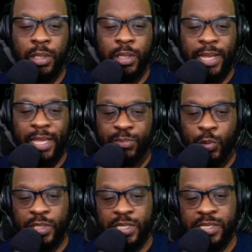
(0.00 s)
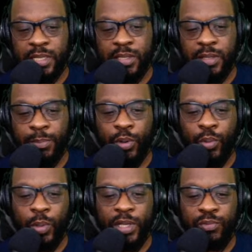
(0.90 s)
Not smoking is another important
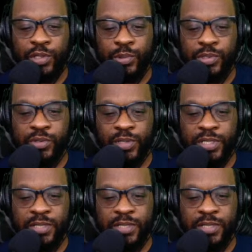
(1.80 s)
way to reduce the risk of